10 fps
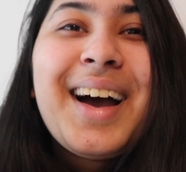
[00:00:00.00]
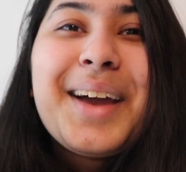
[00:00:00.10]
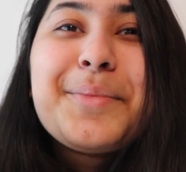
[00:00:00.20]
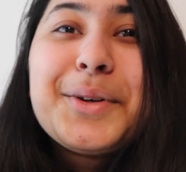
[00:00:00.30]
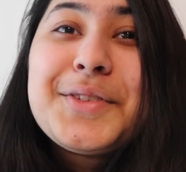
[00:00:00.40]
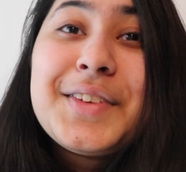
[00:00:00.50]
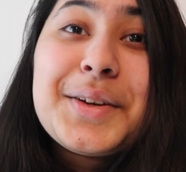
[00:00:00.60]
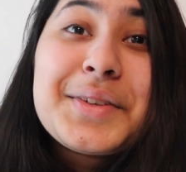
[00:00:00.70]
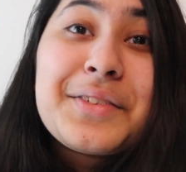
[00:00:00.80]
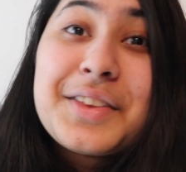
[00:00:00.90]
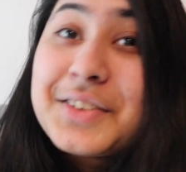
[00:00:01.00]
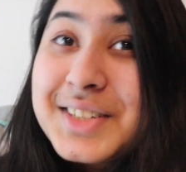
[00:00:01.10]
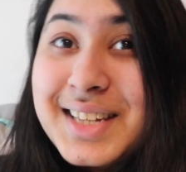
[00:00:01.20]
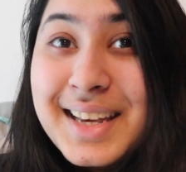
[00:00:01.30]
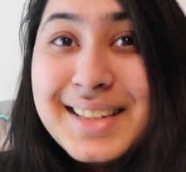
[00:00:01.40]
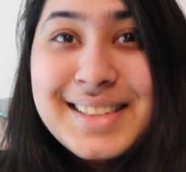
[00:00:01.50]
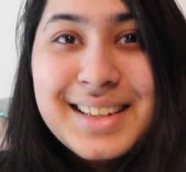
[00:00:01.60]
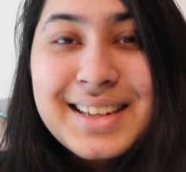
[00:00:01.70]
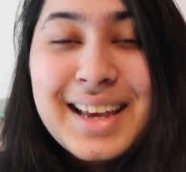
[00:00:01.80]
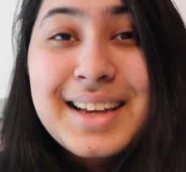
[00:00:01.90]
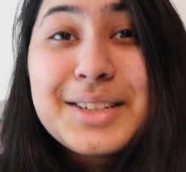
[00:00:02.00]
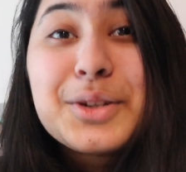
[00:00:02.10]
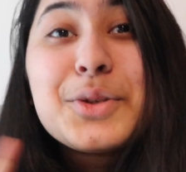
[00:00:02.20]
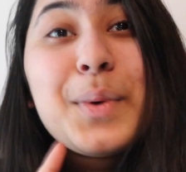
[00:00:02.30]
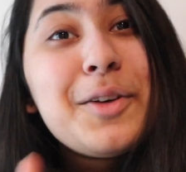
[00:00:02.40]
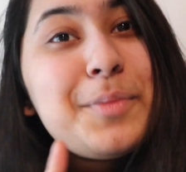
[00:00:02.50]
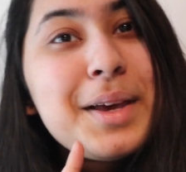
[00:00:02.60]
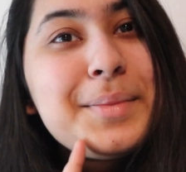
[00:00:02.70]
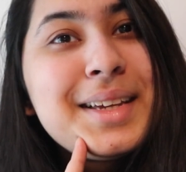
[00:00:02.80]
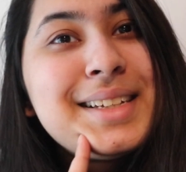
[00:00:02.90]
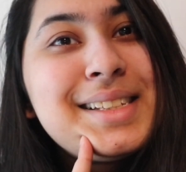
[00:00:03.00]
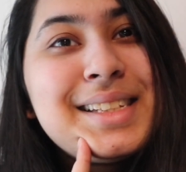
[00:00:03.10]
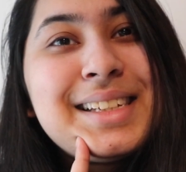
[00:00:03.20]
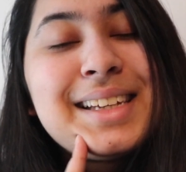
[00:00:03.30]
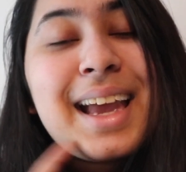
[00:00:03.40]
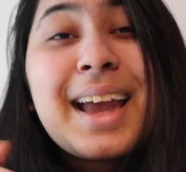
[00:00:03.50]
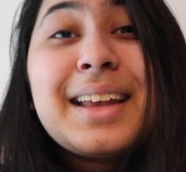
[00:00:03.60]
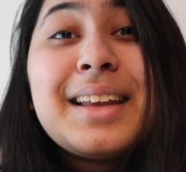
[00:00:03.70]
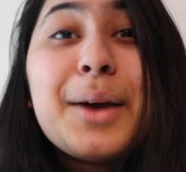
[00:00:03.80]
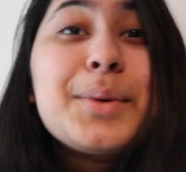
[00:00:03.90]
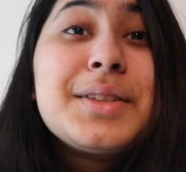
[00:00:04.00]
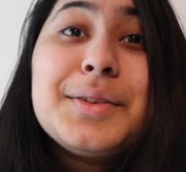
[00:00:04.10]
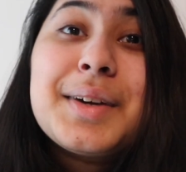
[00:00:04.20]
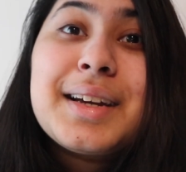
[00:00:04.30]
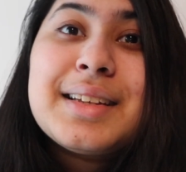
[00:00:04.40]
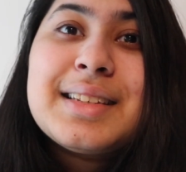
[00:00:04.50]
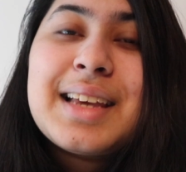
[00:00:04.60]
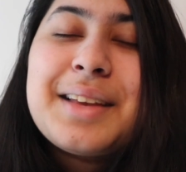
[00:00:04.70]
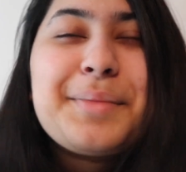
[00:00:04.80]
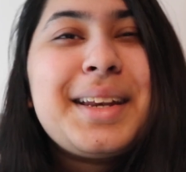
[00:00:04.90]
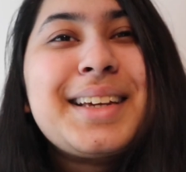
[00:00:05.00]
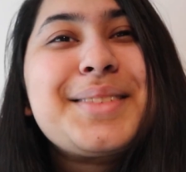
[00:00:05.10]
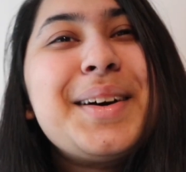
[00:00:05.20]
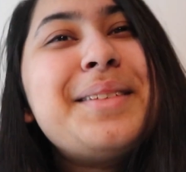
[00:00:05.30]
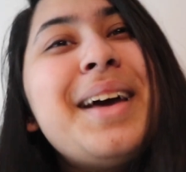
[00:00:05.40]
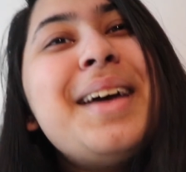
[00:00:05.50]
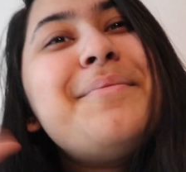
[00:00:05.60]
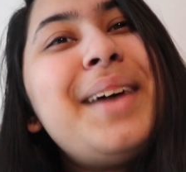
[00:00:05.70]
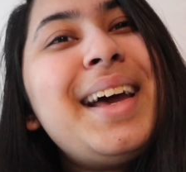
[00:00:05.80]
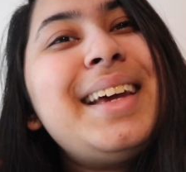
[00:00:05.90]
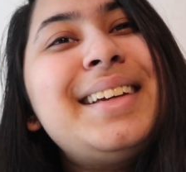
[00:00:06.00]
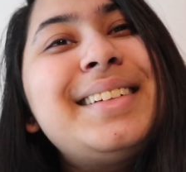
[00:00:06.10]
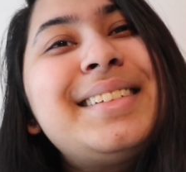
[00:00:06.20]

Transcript: I post videos every Thursday and Sunday at 12 p.m. EST and I will see you guys in my next one. Bye!